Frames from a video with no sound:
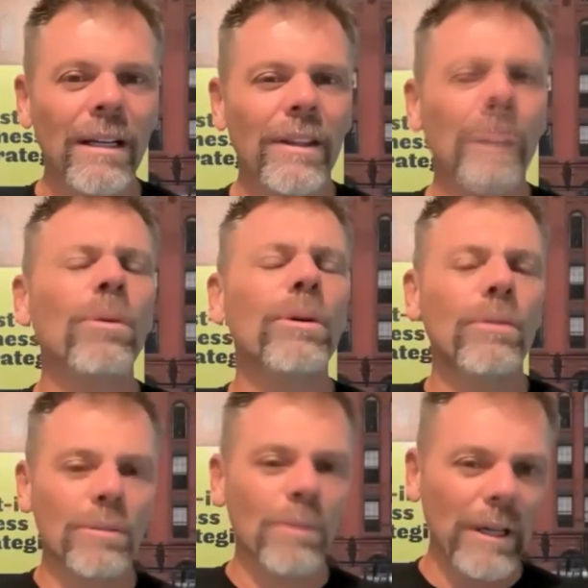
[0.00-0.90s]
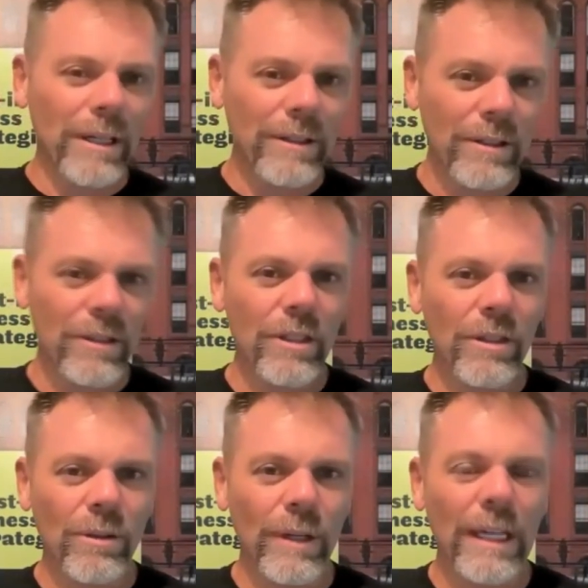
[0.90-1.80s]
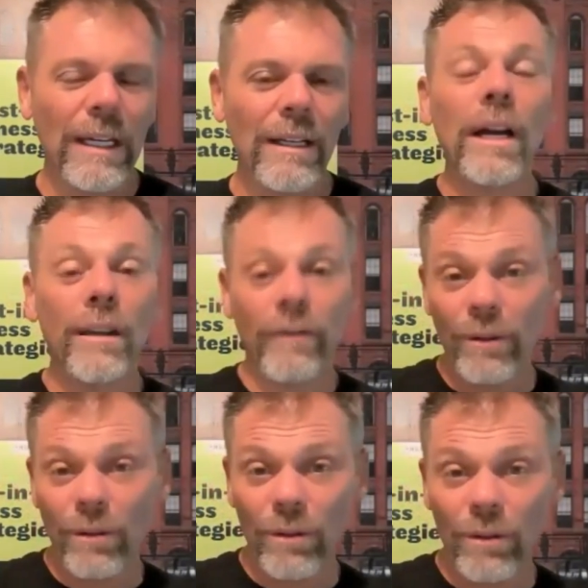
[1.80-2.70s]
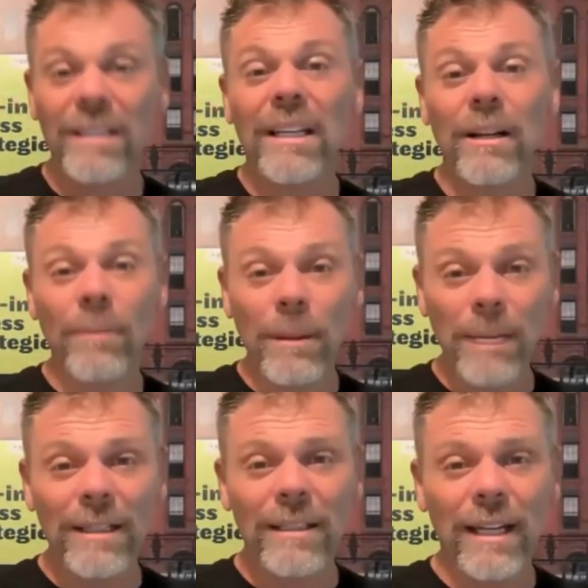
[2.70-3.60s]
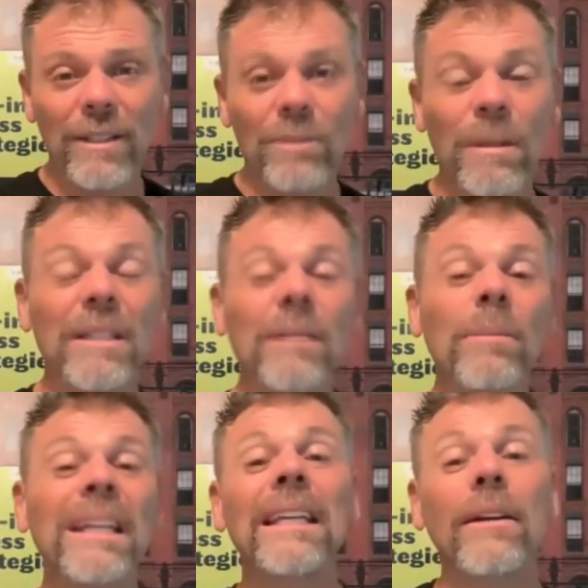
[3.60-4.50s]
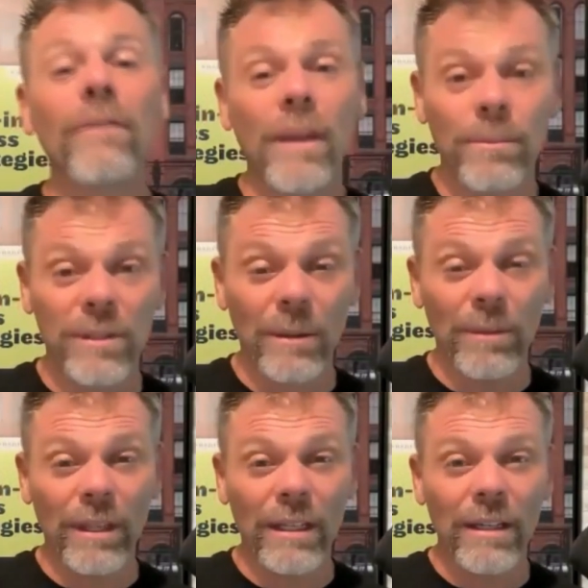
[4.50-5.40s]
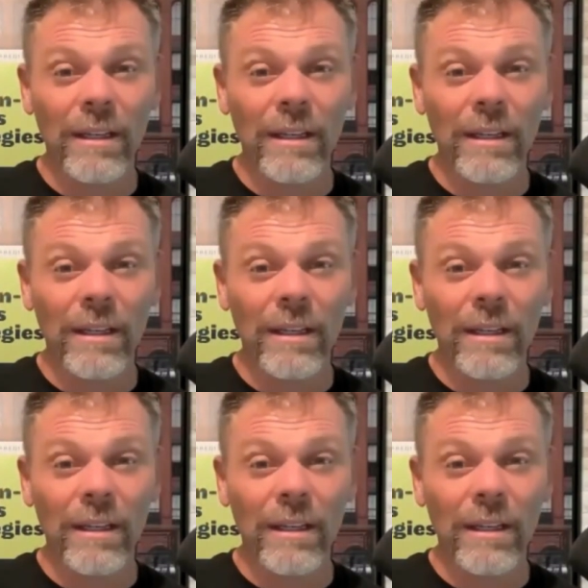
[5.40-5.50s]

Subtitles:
They would respond to an interview request to get on my podcast, because I'm going to give them something.